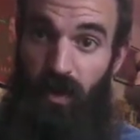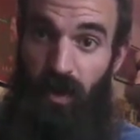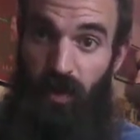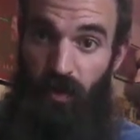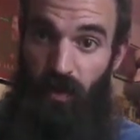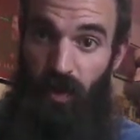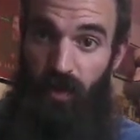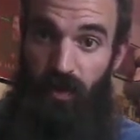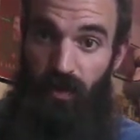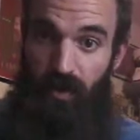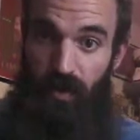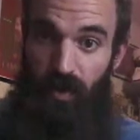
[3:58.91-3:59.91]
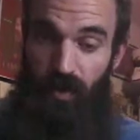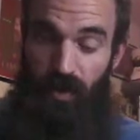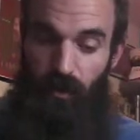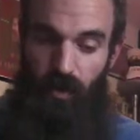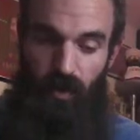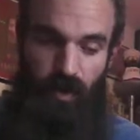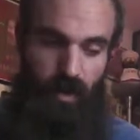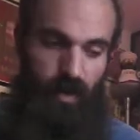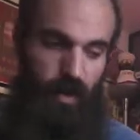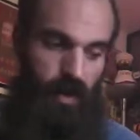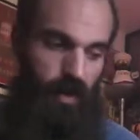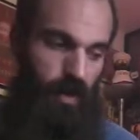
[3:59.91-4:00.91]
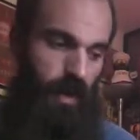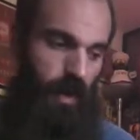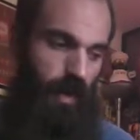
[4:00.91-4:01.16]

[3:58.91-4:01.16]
sounds right on several of these things.